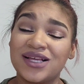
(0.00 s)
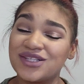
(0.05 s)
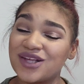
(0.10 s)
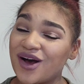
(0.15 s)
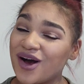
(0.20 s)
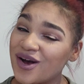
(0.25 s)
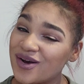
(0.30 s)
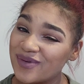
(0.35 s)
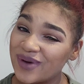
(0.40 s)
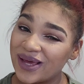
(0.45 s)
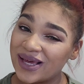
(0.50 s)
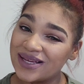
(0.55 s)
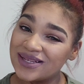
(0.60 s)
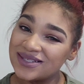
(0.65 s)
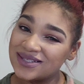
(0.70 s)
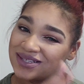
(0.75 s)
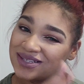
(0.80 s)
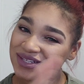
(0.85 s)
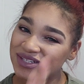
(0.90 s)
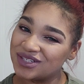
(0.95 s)
As
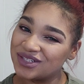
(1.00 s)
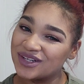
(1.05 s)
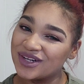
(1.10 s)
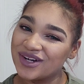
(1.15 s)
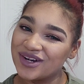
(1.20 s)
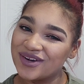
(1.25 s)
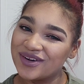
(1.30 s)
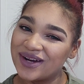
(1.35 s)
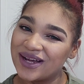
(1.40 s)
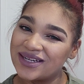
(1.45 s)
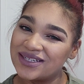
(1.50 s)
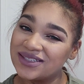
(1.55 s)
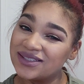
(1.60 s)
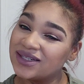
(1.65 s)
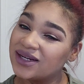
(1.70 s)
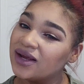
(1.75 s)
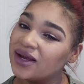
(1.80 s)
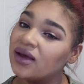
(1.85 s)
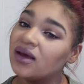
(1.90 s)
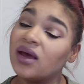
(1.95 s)
always, it's your girl
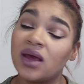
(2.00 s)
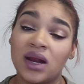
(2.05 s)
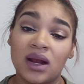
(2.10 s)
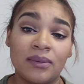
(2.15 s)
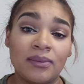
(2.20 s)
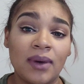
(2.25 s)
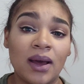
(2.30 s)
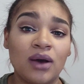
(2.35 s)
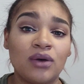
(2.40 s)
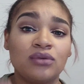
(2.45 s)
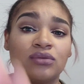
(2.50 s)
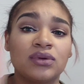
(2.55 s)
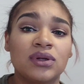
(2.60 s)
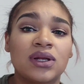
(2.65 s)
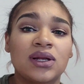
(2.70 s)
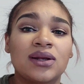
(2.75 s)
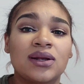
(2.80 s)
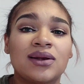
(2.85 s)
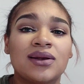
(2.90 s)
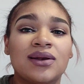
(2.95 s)
Nygeria, and I'm out.